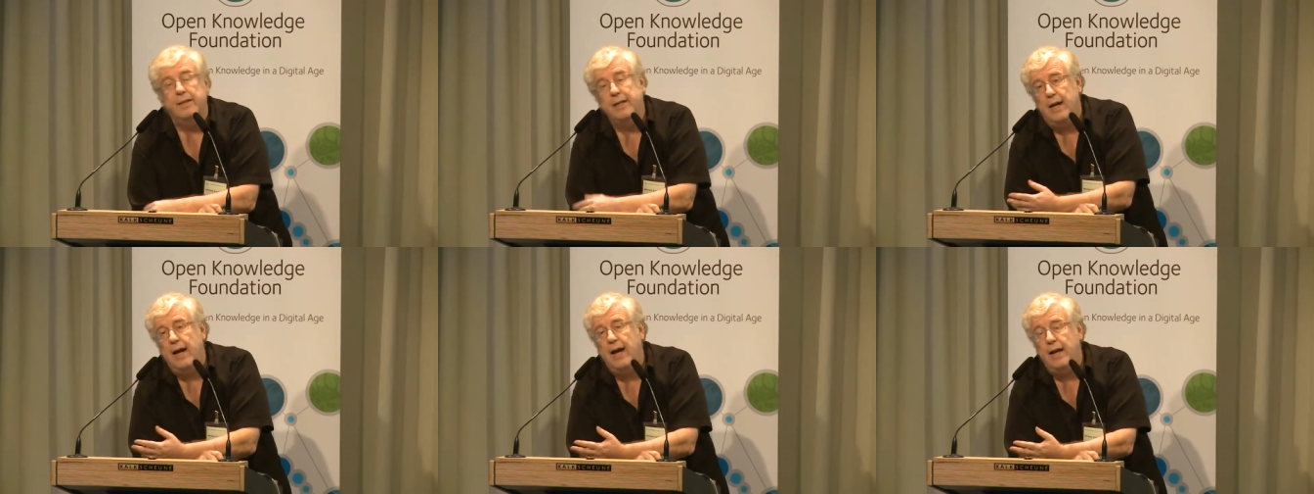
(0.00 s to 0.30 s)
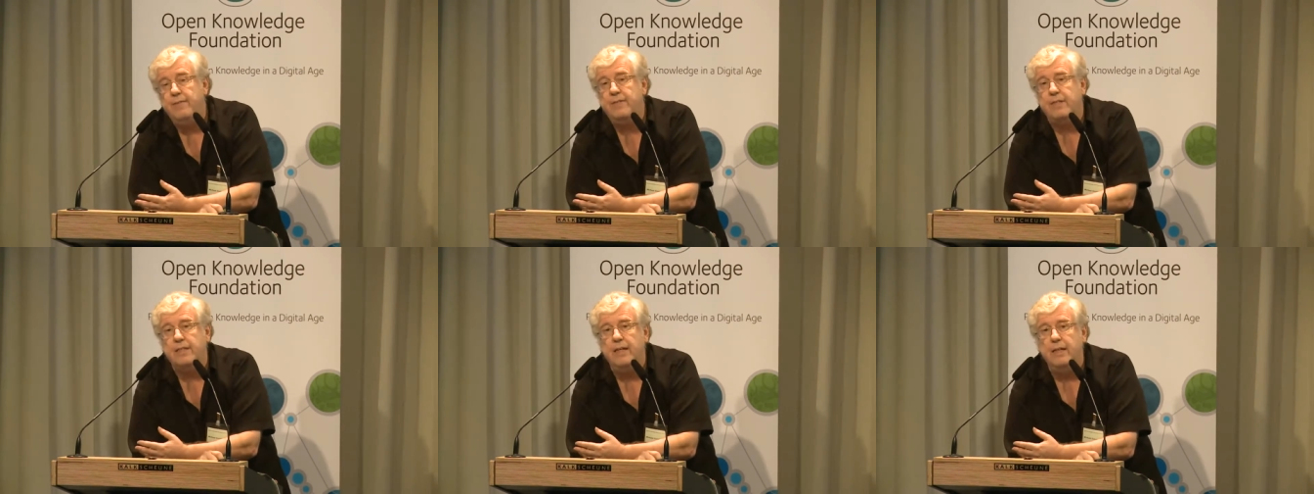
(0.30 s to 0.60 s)

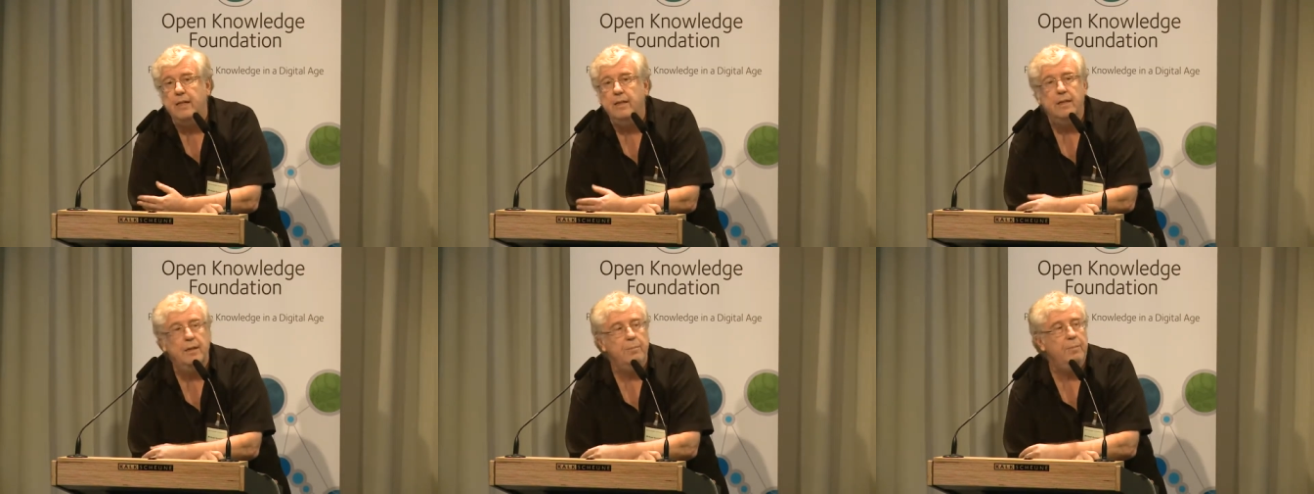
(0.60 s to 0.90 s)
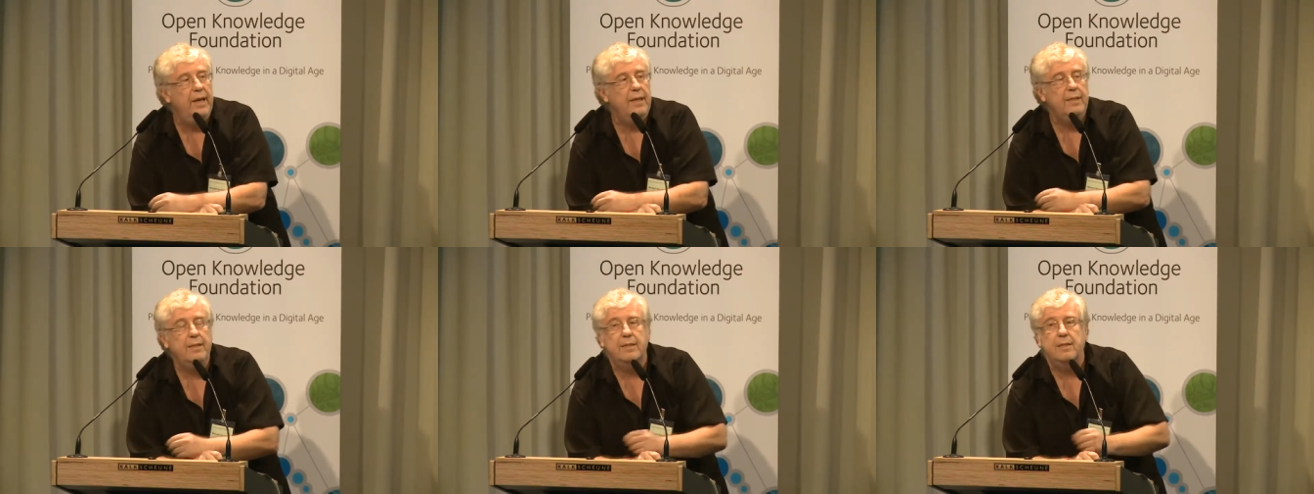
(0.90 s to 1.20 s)
I've seen
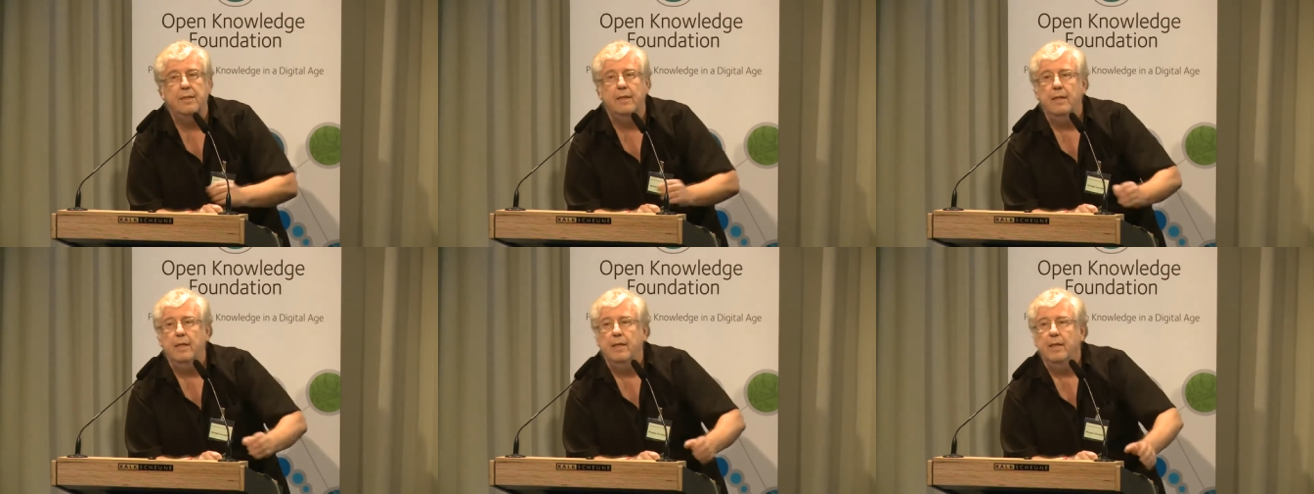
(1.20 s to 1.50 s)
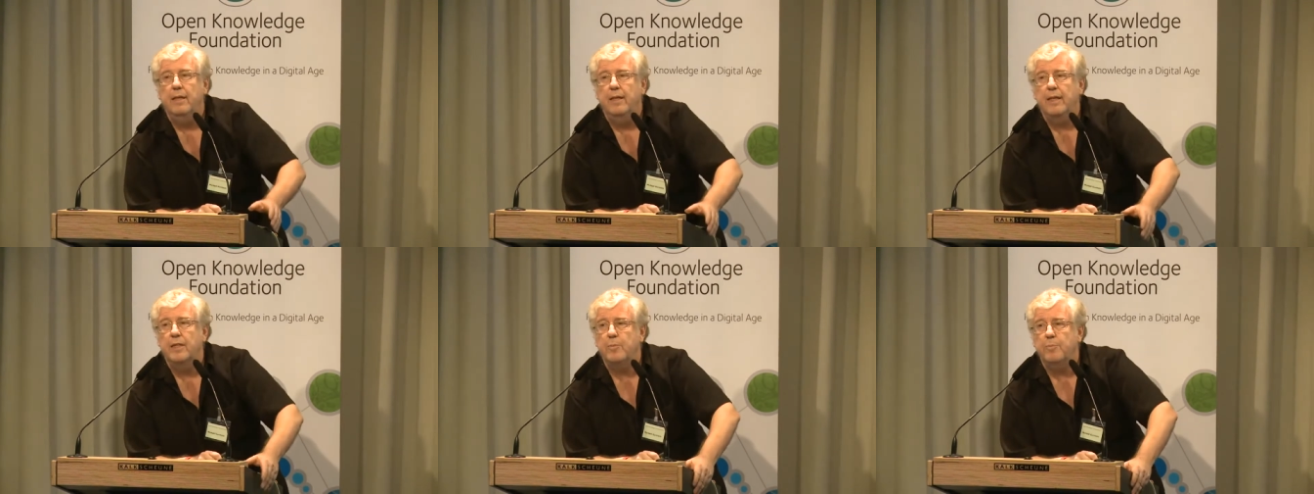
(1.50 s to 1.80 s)

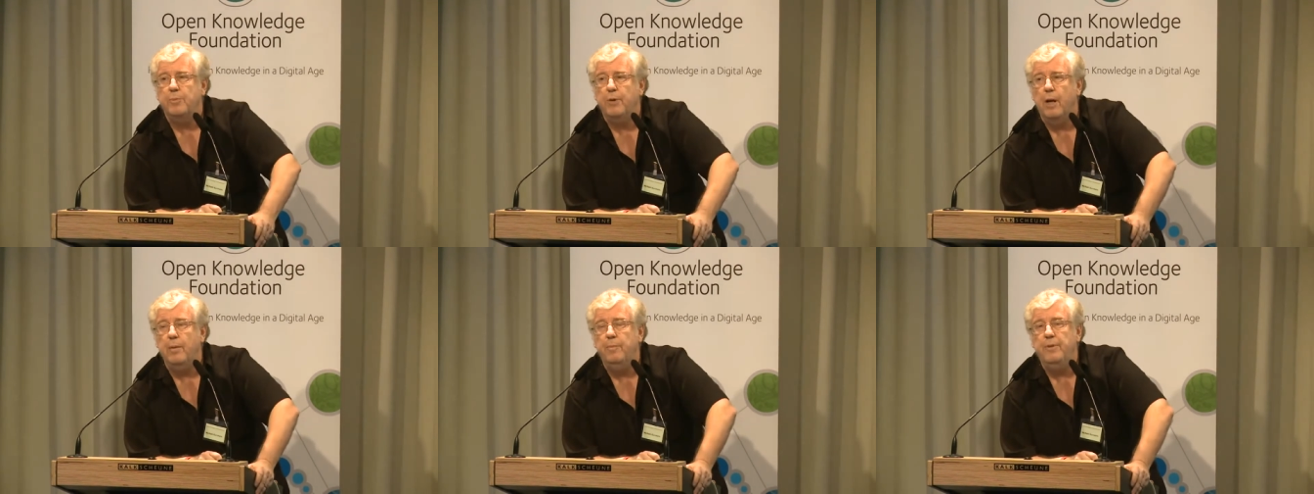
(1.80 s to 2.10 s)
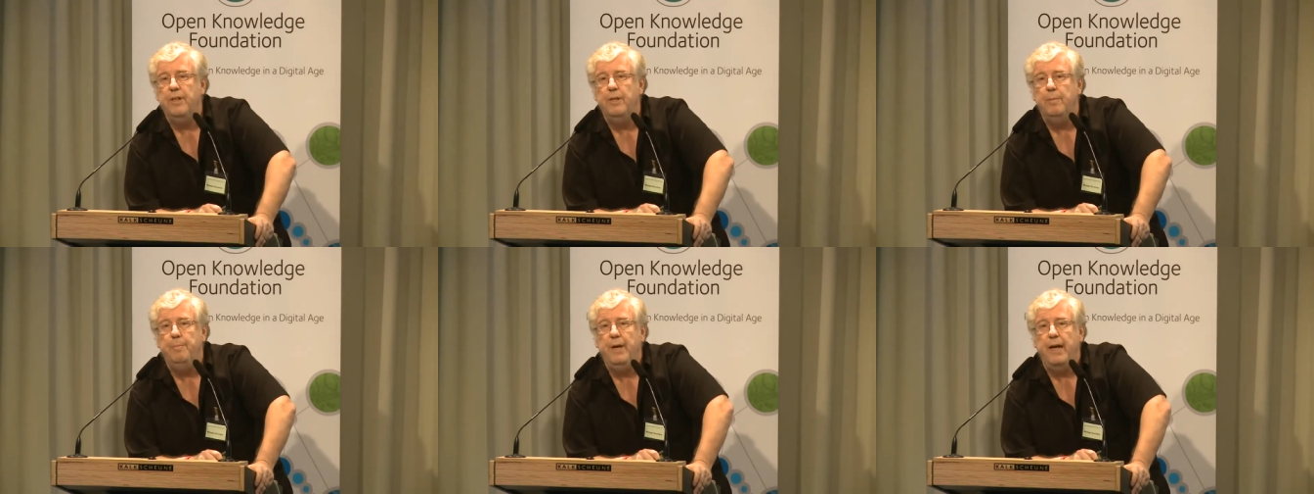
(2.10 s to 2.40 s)
that's
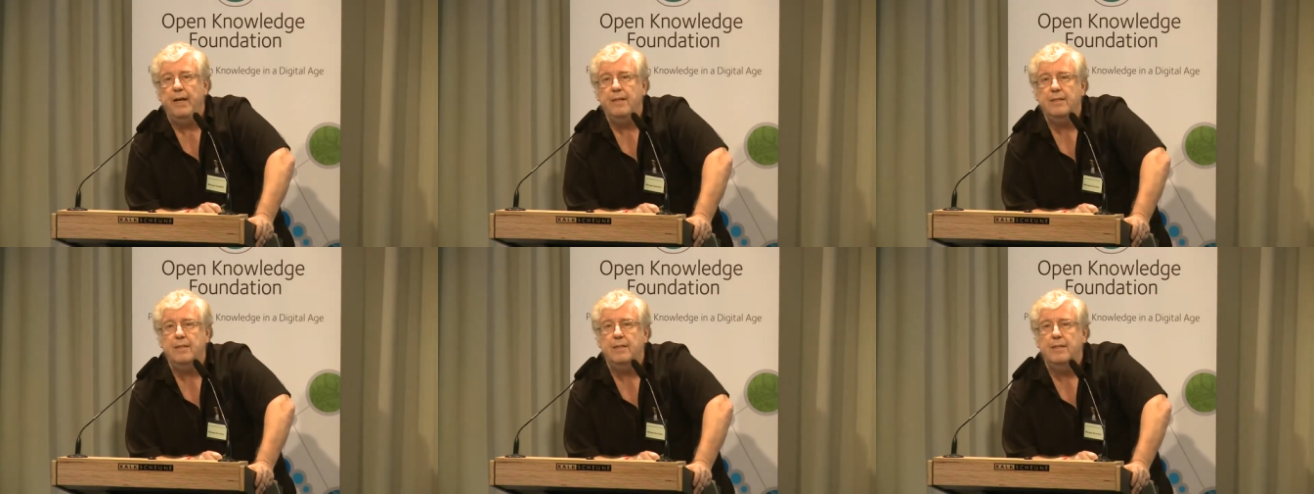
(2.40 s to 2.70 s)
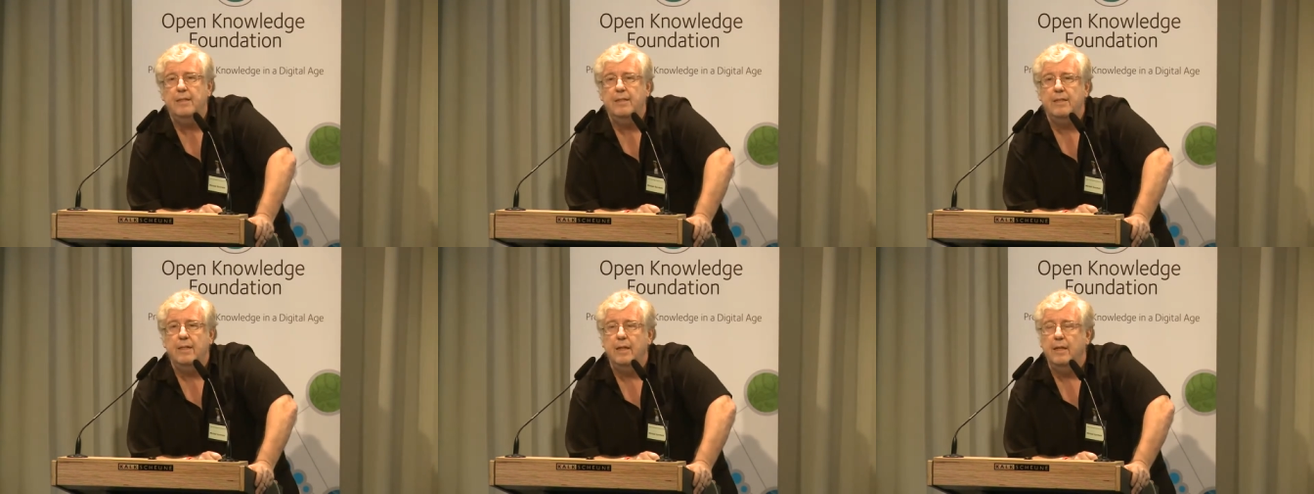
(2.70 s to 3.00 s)
probably the best
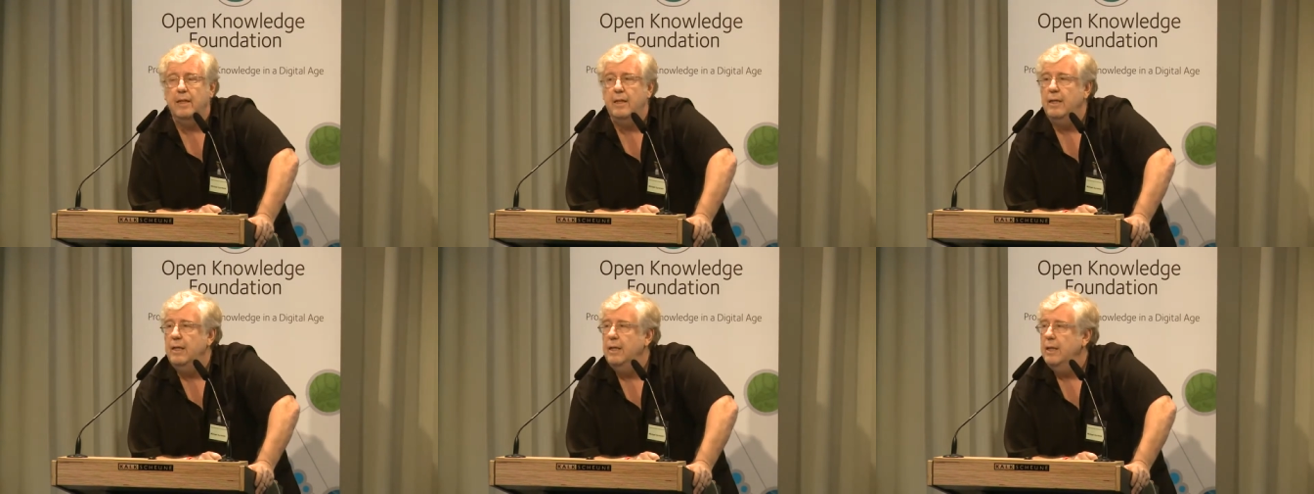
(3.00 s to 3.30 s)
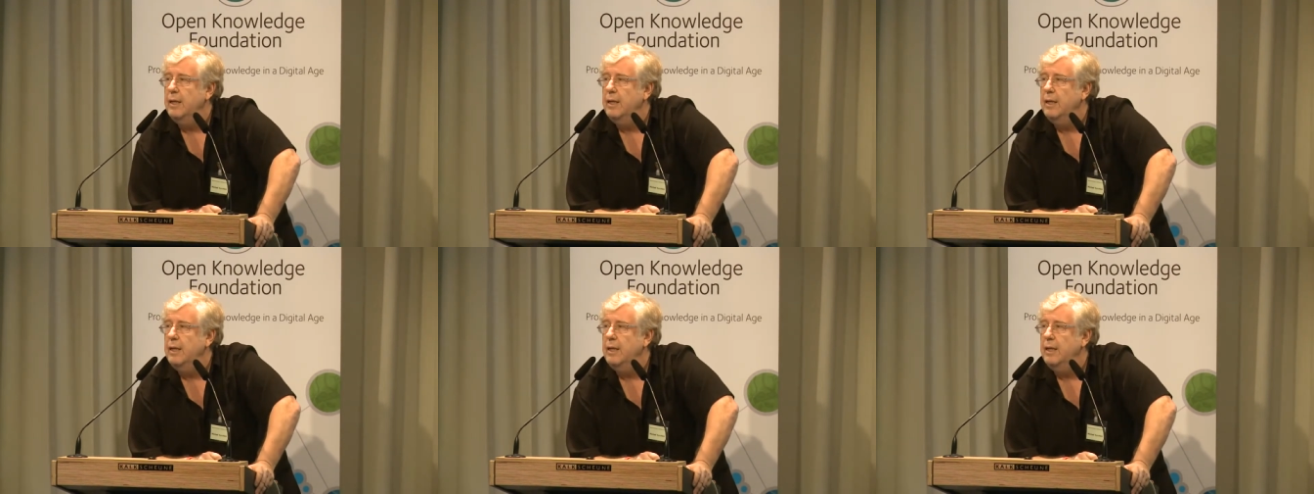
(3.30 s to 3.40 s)
is an